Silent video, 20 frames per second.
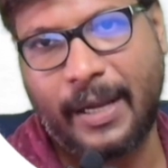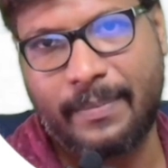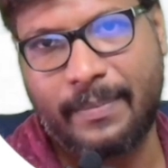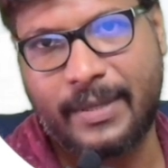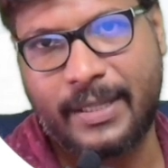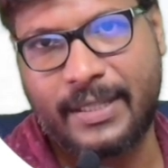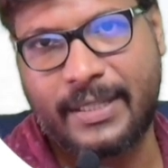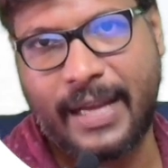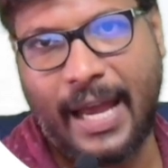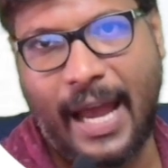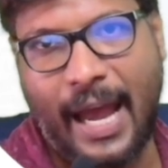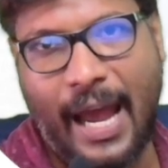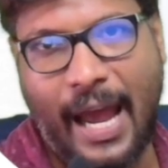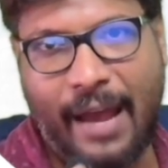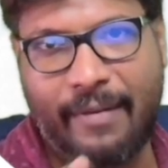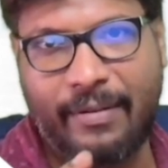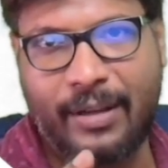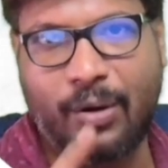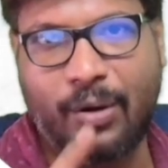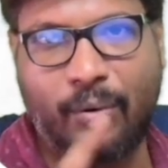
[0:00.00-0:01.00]
I'm just
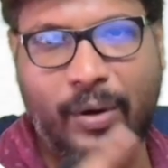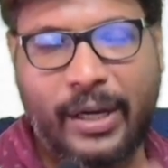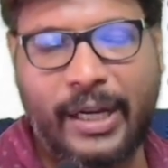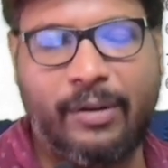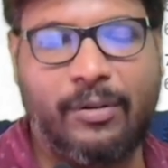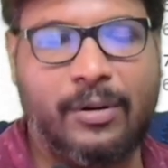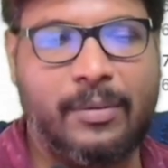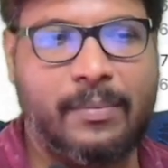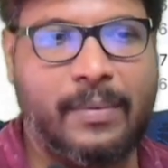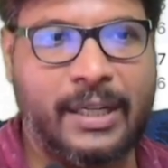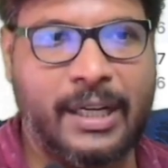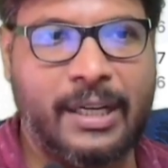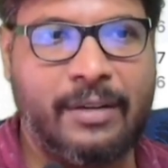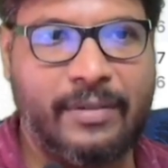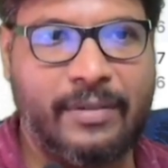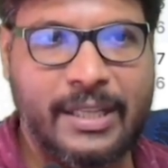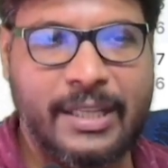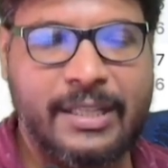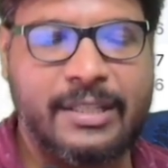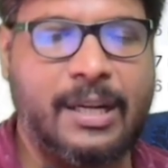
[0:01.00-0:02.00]
having only one button
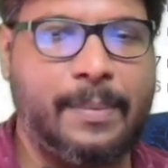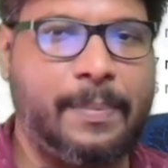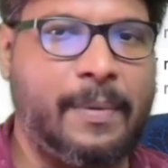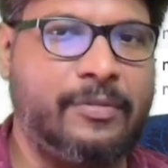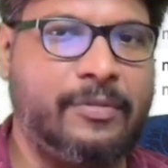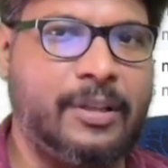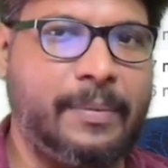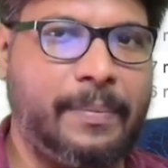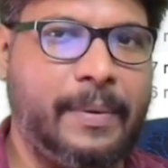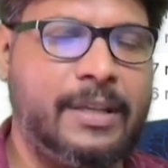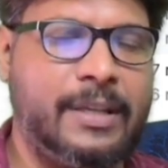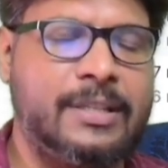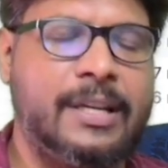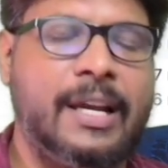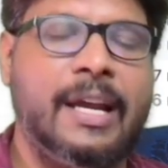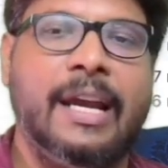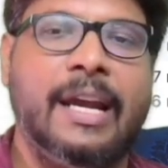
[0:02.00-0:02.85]
which is top of the page.